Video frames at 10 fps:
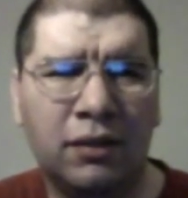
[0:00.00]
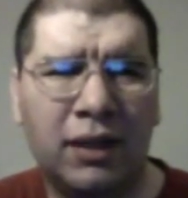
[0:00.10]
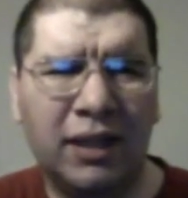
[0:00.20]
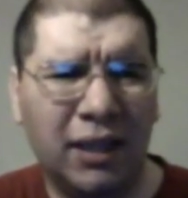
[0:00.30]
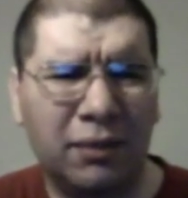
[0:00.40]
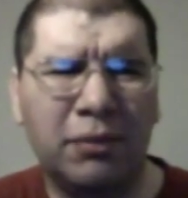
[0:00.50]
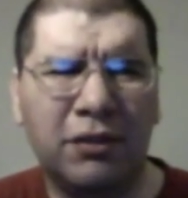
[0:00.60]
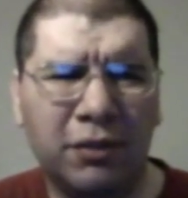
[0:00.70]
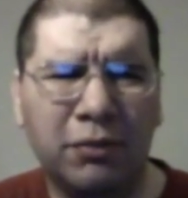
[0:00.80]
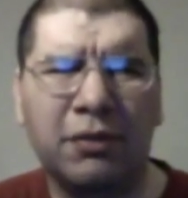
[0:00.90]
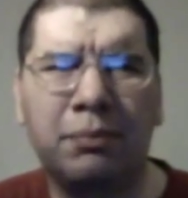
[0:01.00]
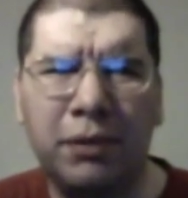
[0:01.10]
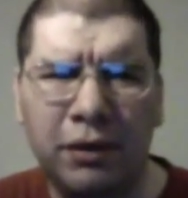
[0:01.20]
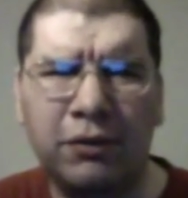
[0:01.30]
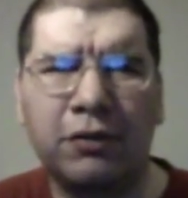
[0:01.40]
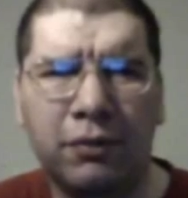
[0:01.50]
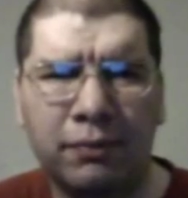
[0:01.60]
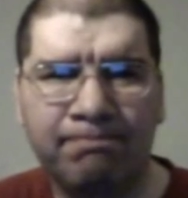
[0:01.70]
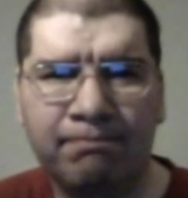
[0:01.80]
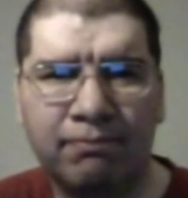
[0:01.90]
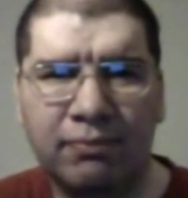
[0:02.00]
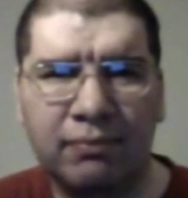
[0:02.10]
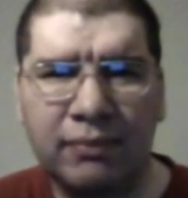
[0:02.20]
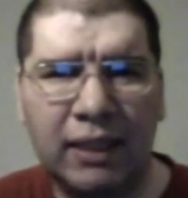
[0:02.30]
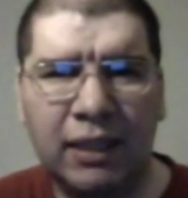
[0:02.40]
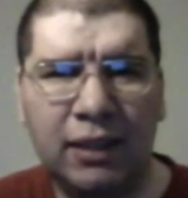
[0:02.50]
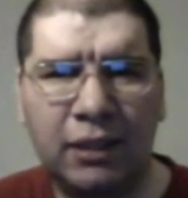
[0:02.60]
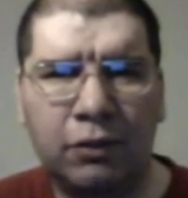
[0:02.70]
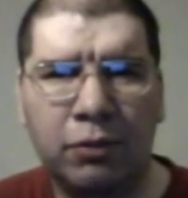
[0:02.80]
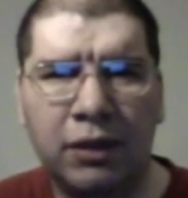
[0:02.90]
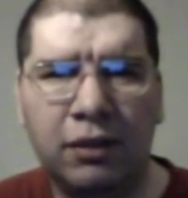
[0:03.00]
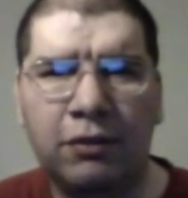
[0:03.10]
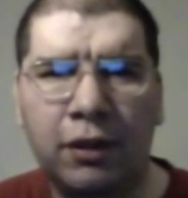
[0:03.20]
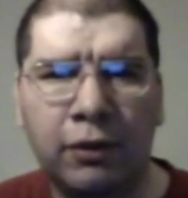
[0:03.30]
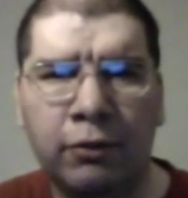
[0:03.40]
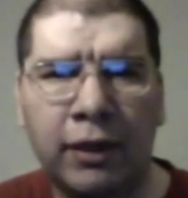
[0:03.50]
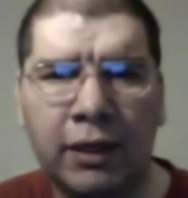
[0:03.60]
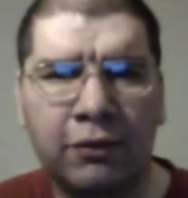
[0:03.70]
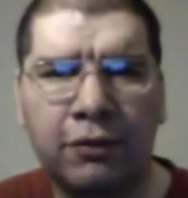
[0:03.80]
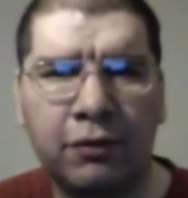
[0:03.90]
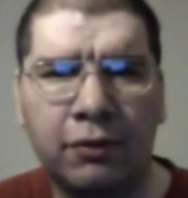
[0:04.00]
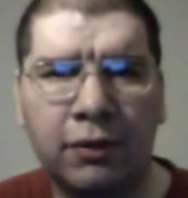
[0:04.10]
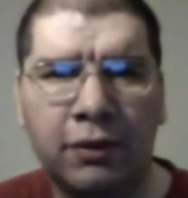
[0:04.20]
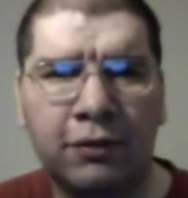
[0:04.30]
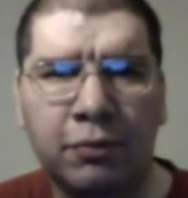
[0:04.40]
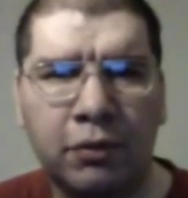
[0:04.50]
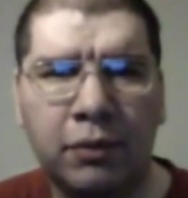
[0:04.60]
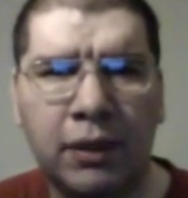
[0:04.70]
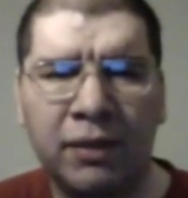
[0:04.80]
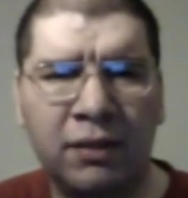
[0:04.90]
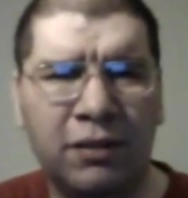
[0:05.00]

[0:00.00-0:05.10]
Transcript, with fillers: I gotta admit, she was a bitch. I didn't like the way the daughter acts in this movie.